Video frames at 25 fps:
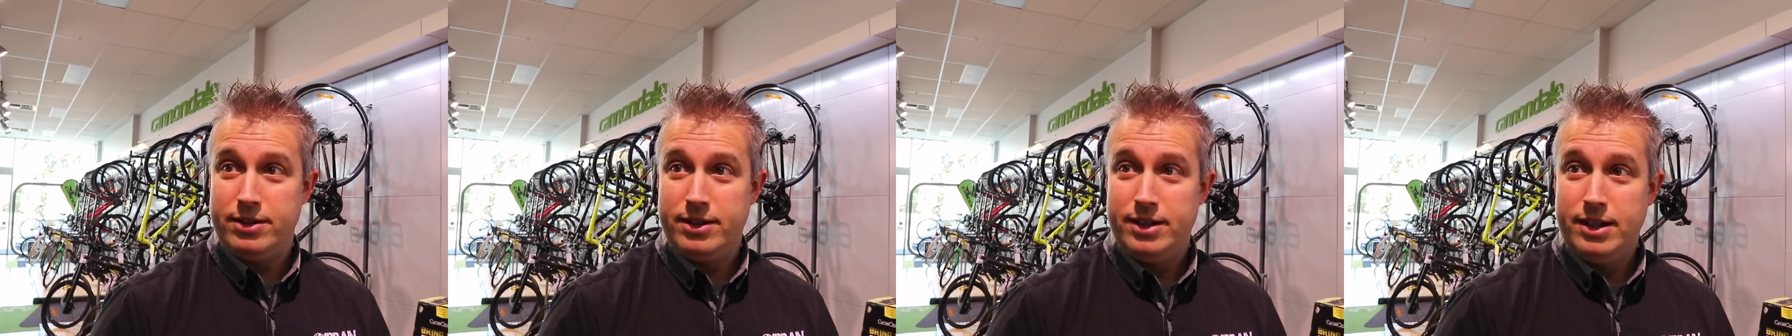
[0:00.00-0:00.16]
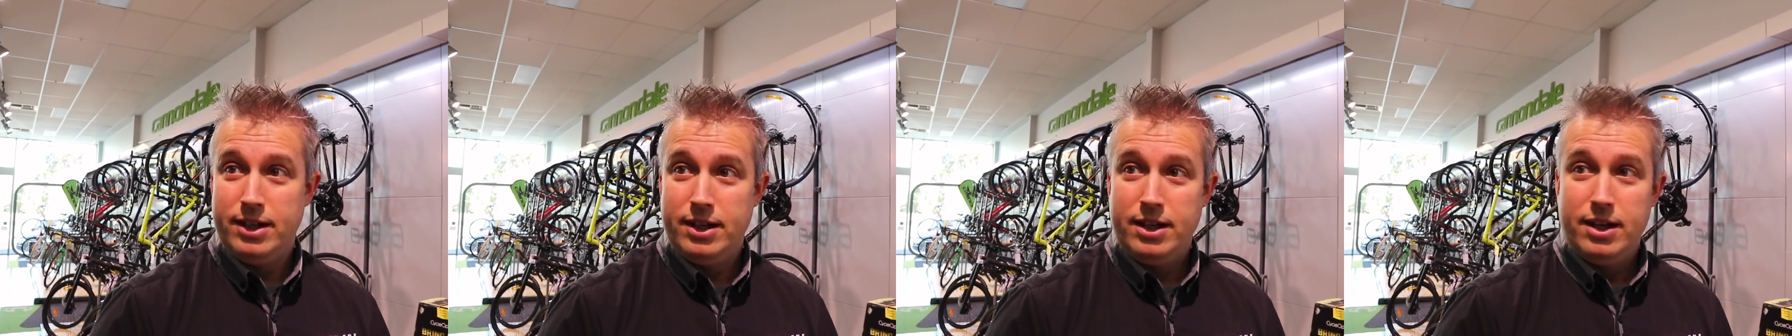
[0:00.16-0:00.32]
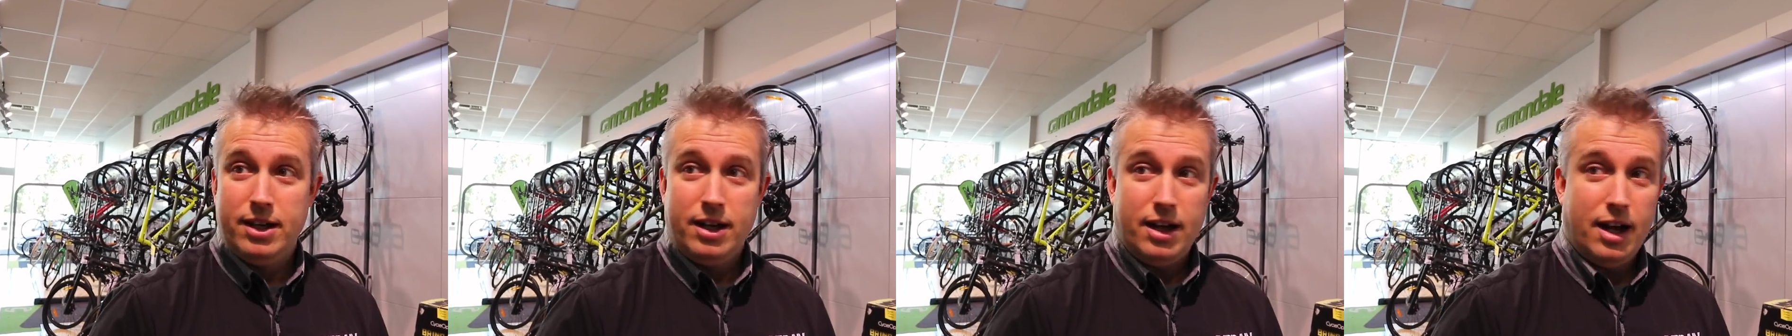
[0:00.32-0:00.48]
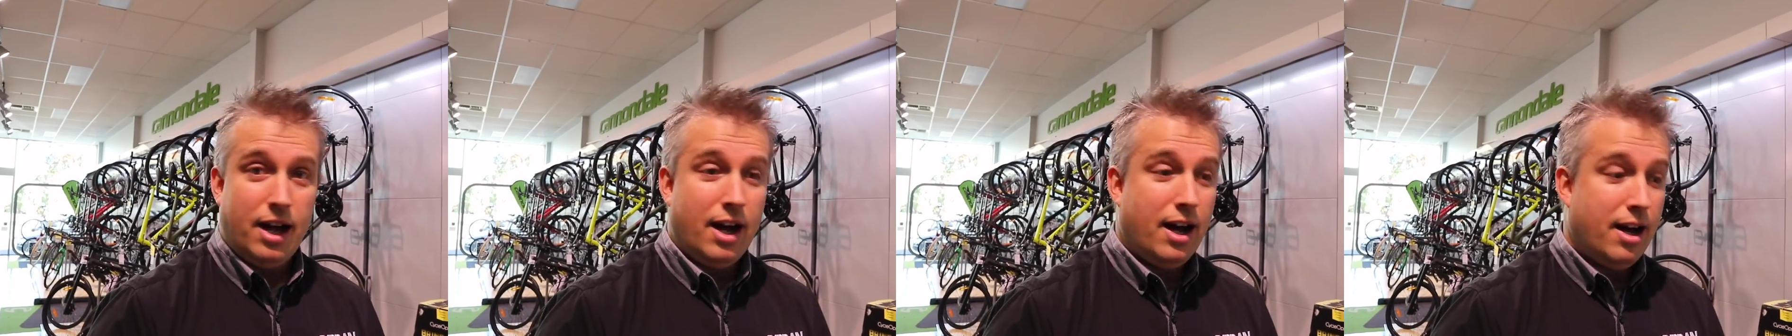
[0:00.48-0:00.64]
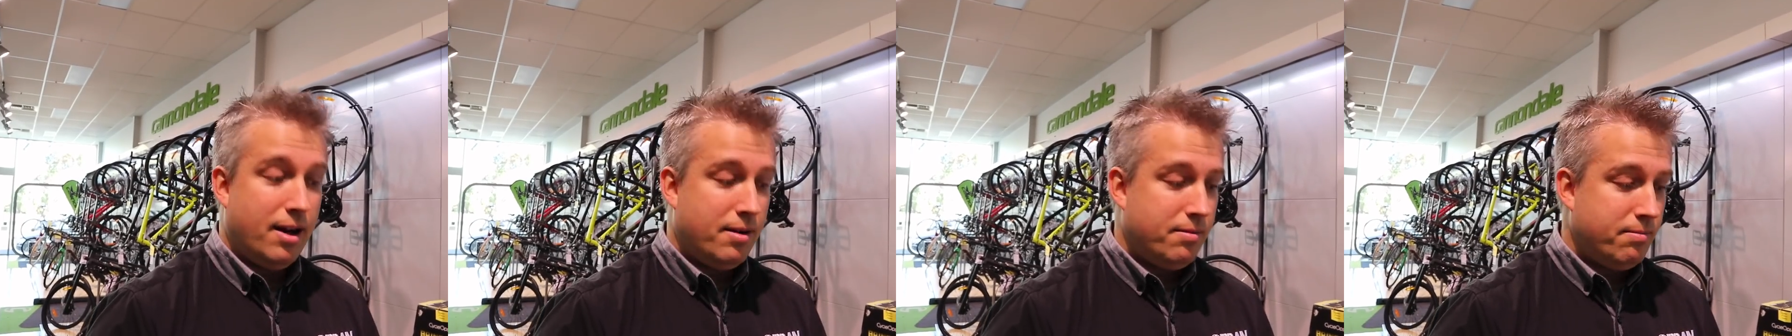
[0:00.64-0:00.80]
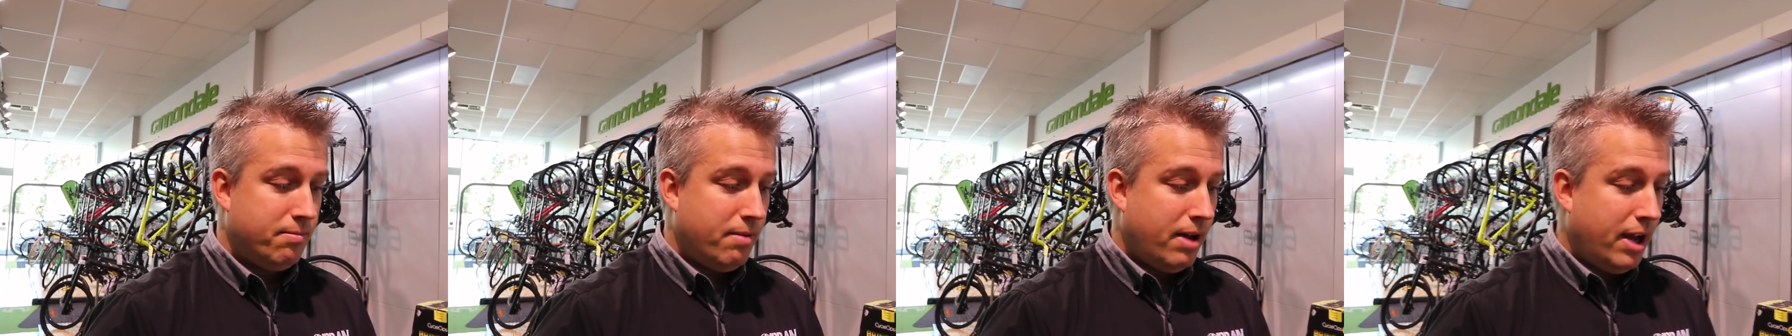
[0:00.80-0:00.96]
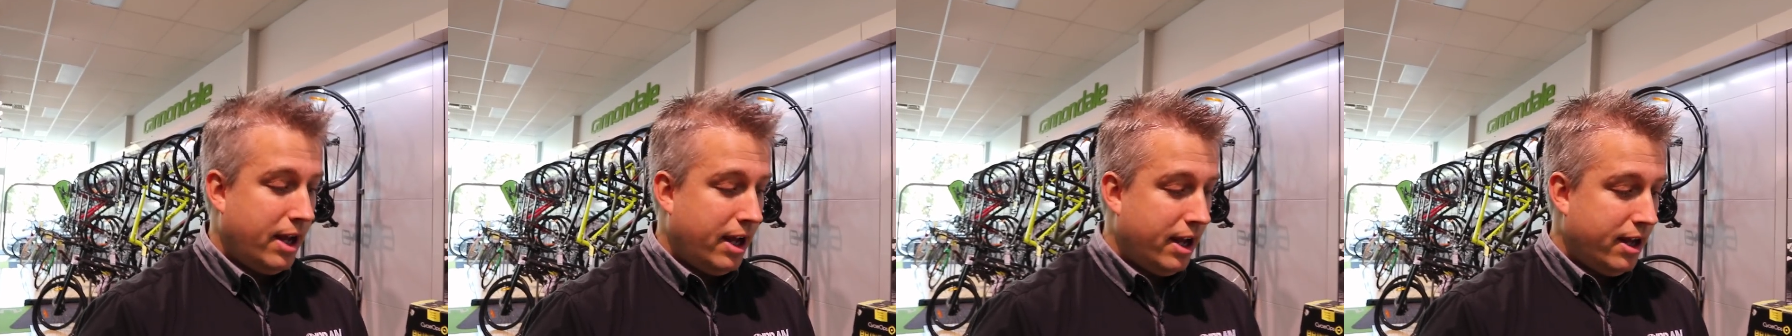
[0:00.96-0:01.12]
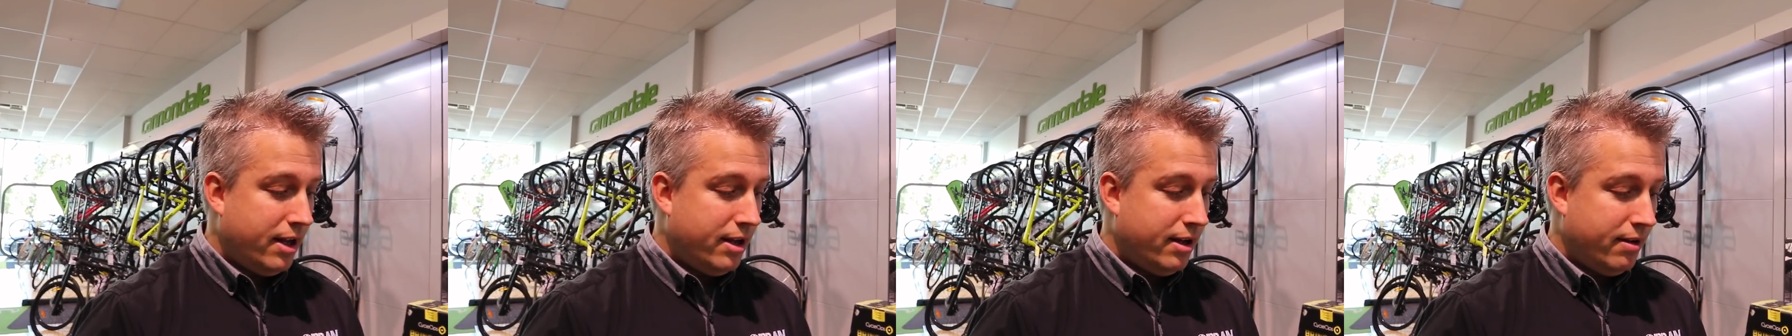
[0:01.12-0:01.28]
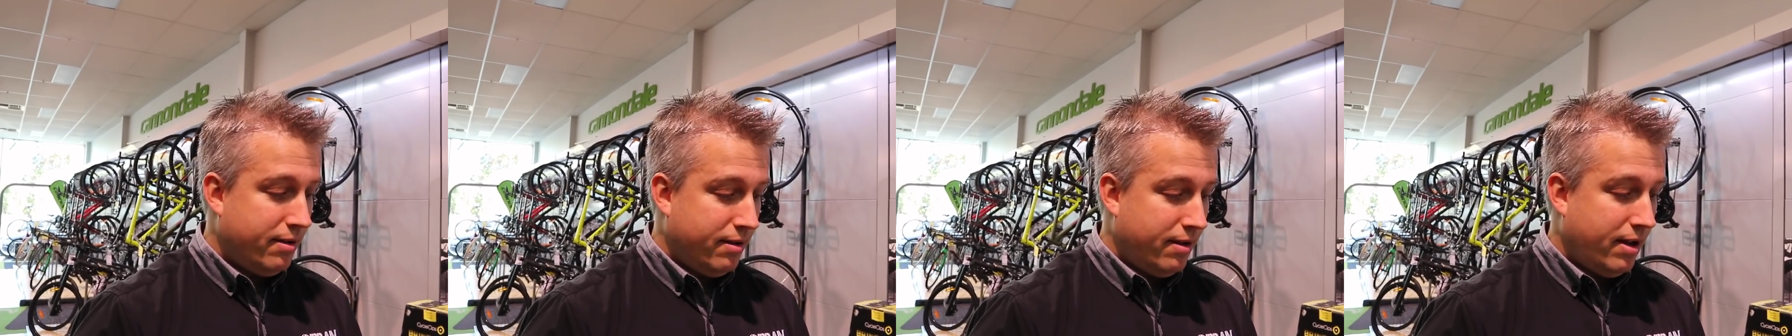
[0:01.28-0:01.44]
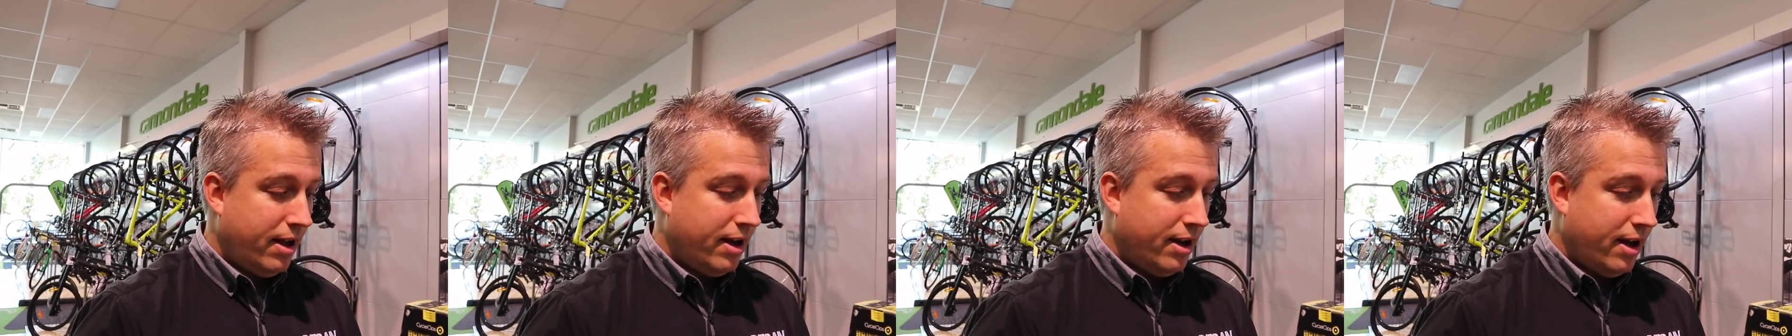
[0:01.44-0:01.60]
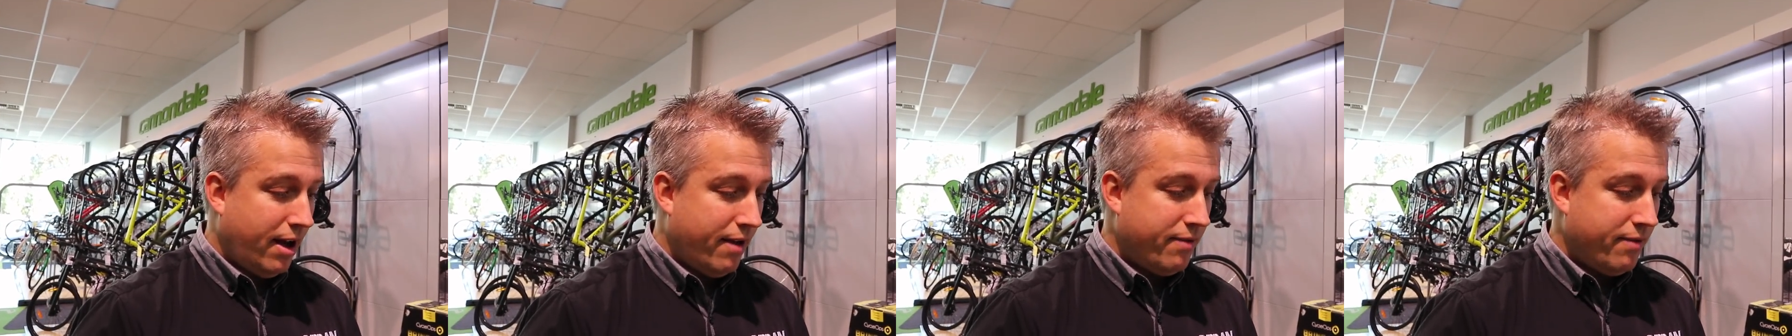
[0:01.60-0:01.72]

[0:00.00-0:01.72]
Okay, yeah, right. And